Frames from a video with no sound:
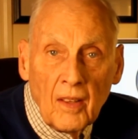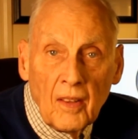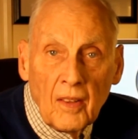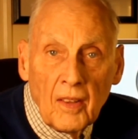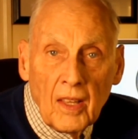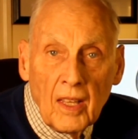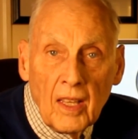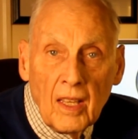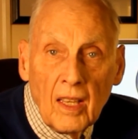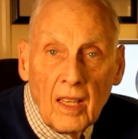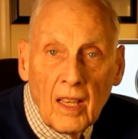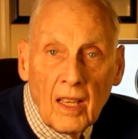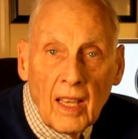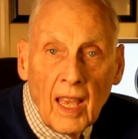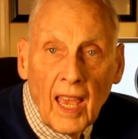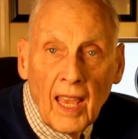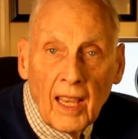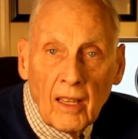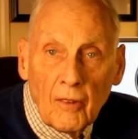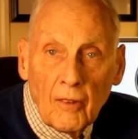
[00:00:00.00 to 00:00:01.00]
The
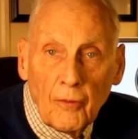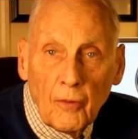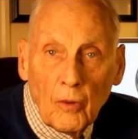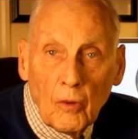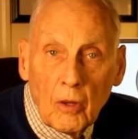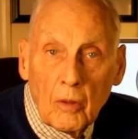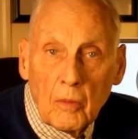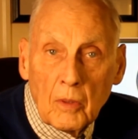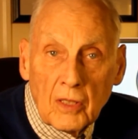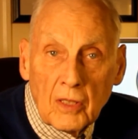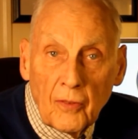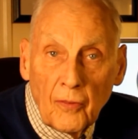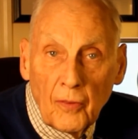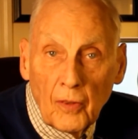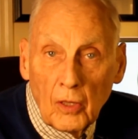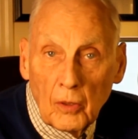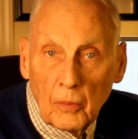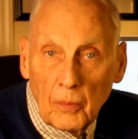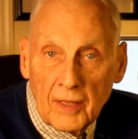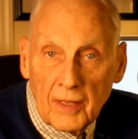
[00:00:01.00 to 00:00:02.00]
hangar floor was
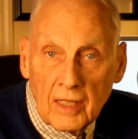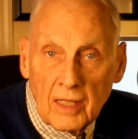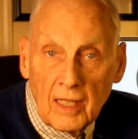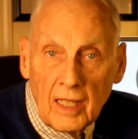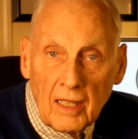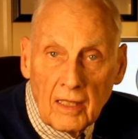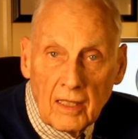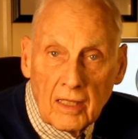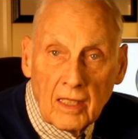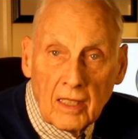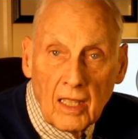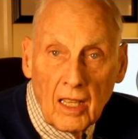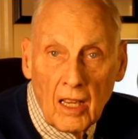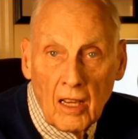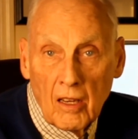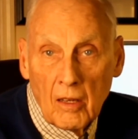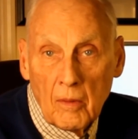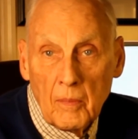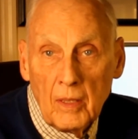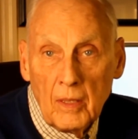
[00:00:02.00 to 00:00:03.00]
filled with seats.
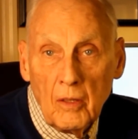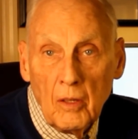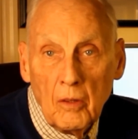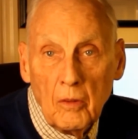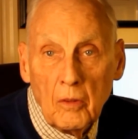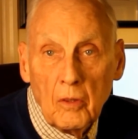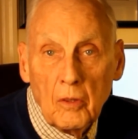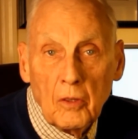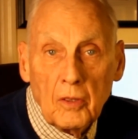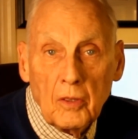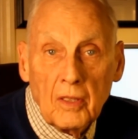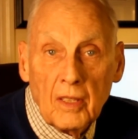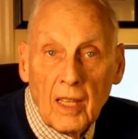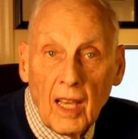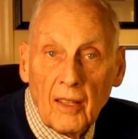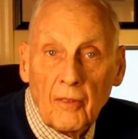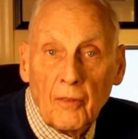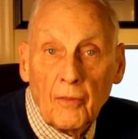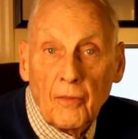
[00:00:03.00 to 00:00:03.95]
Airmen who could not